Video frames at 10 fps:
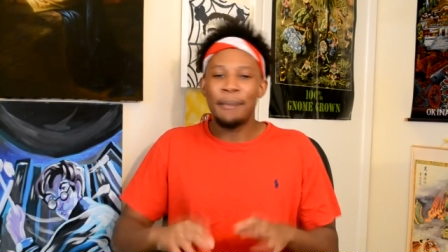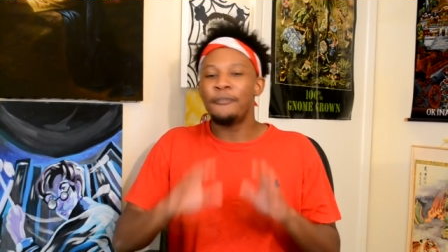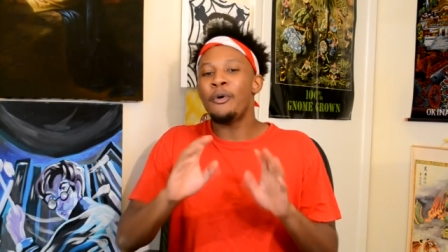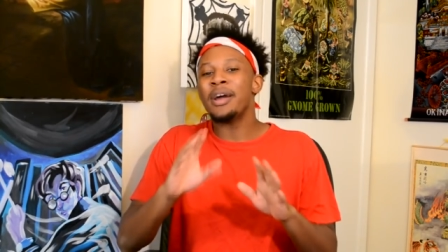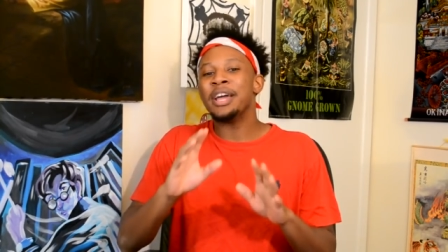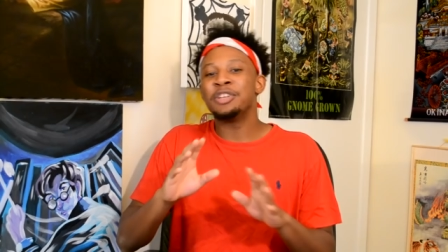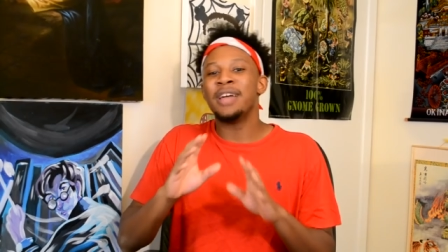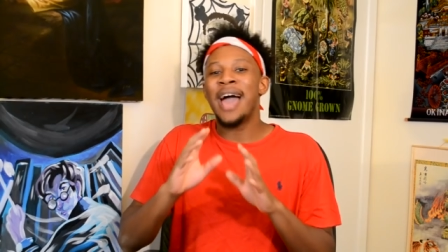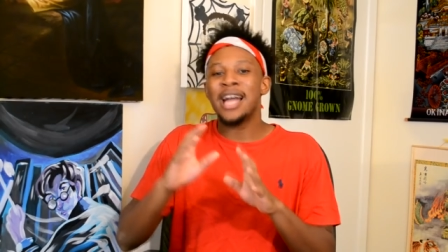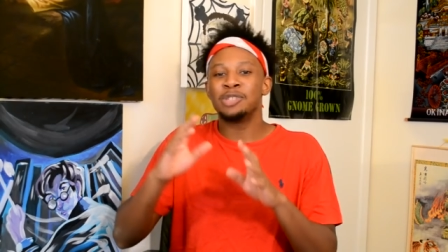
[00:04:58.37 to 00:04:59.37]
Now before I get to
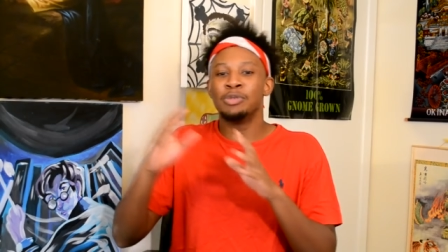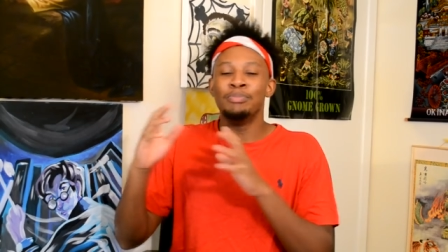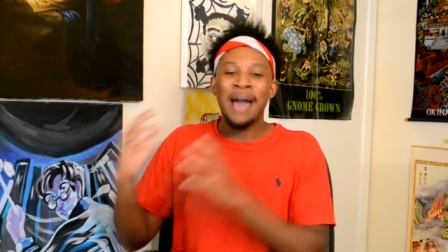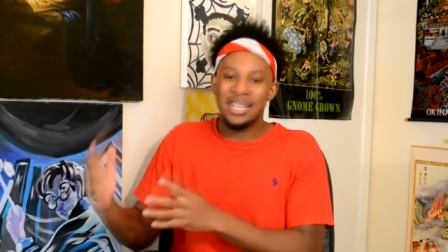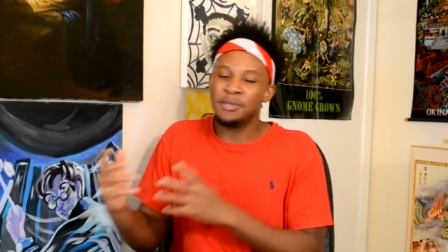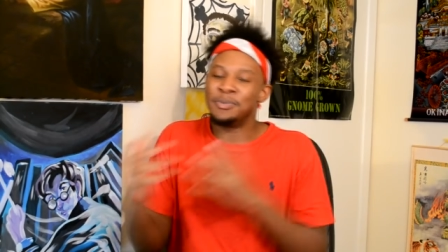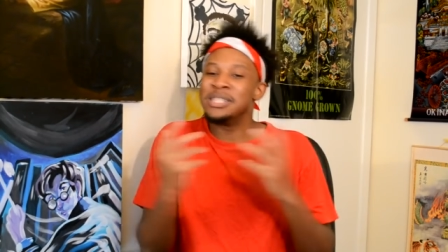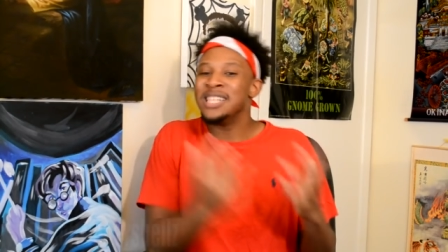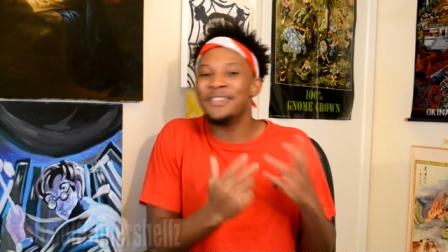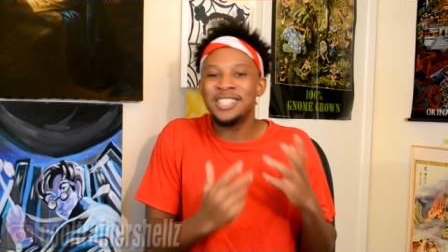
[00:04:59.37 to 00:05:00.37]
the actual matchup
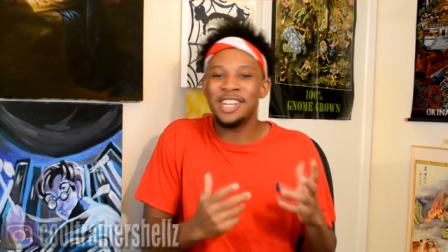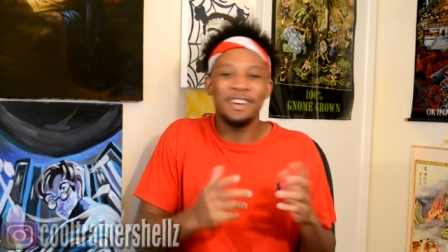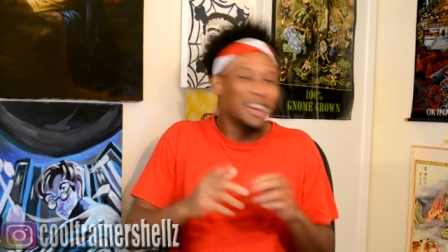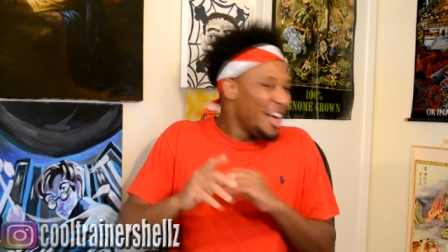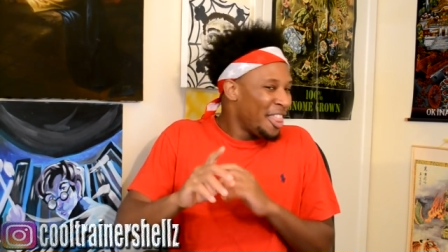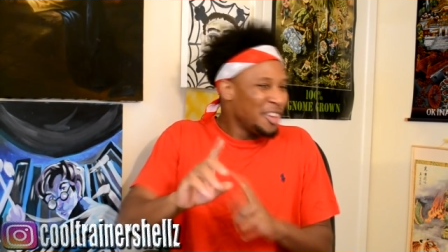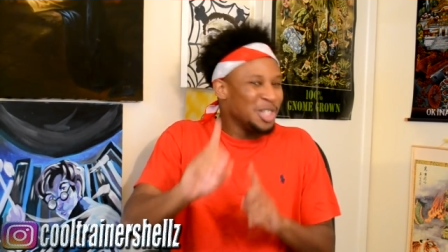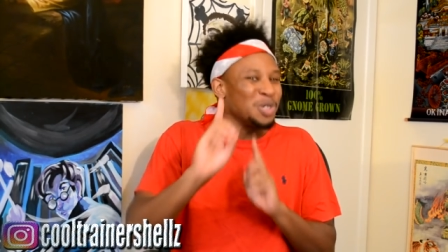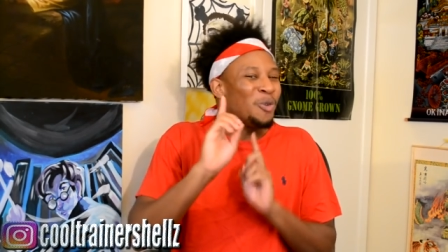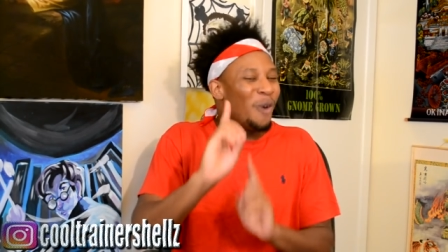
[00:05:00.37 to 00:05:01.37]
specifics here, there's
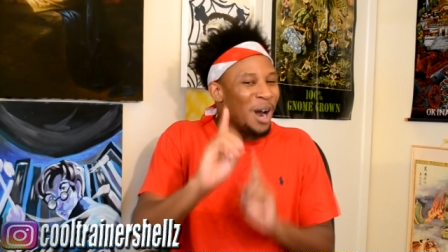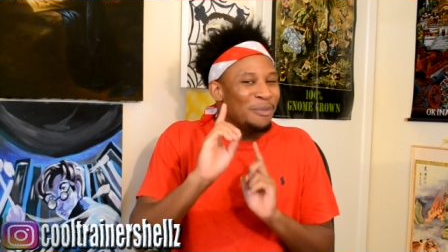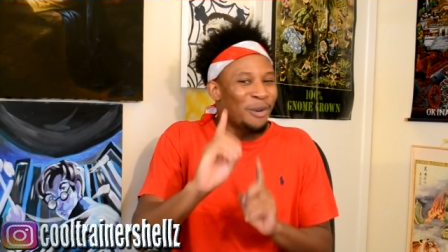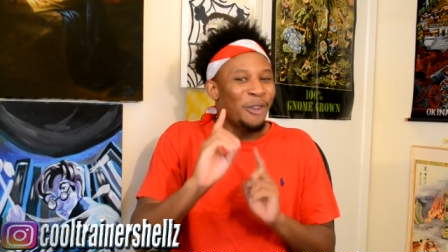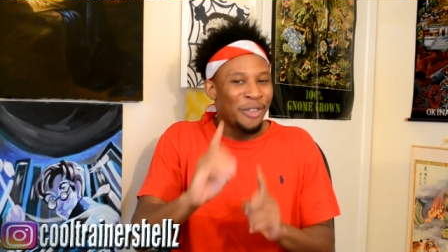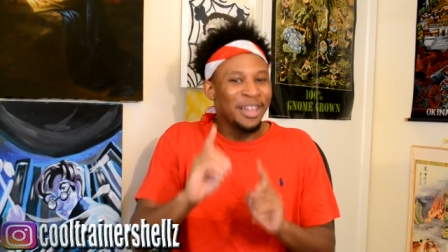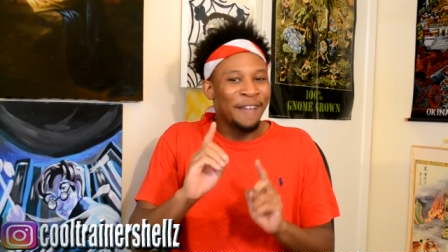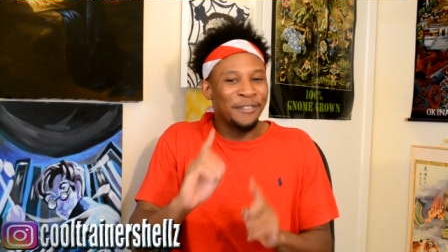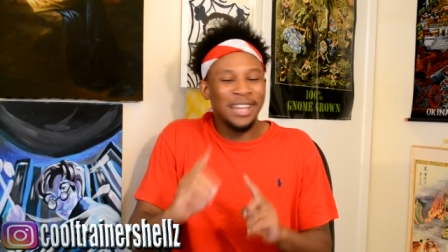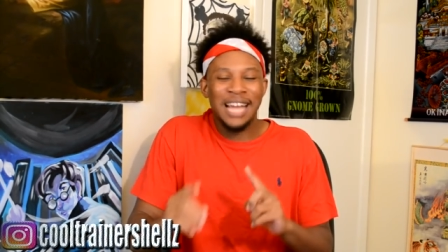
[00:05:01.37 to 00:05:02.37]
just one more thing
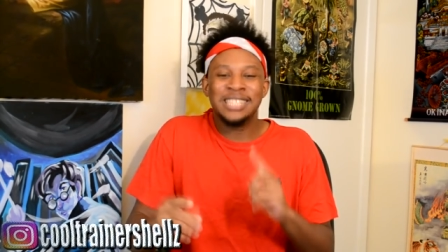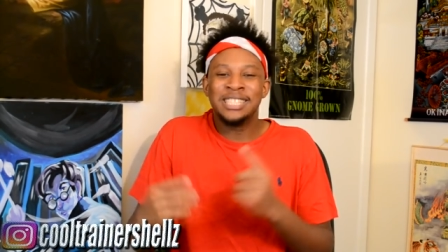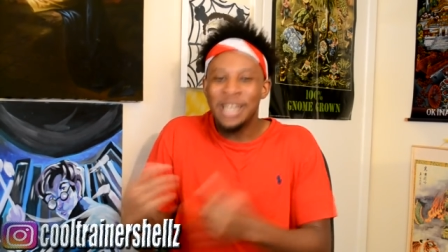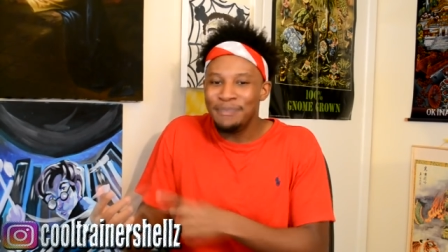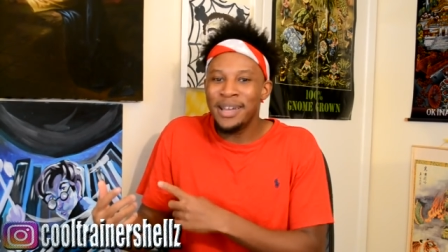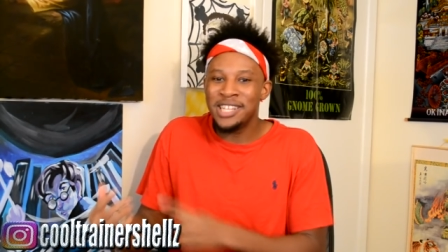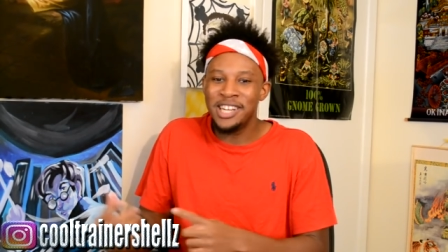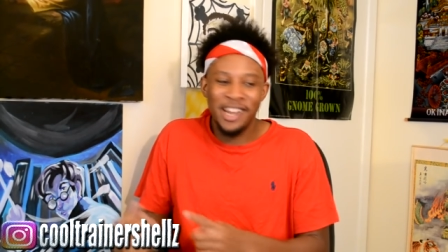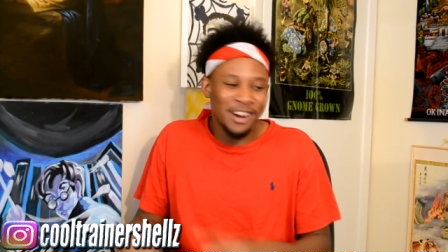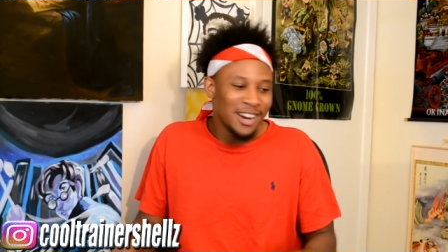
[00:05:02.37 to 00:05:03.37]
I feel like I should mention
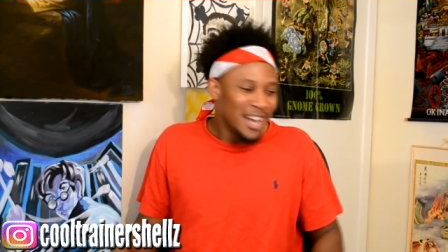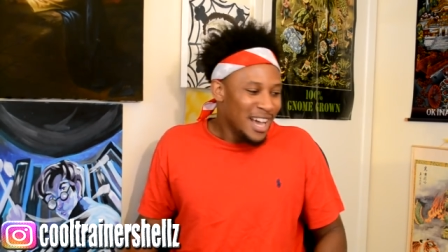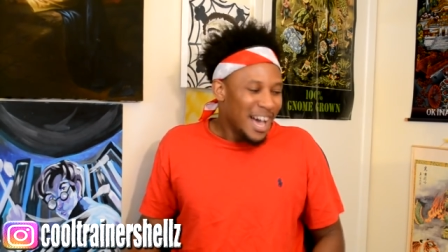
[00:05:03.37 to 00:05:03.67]
here.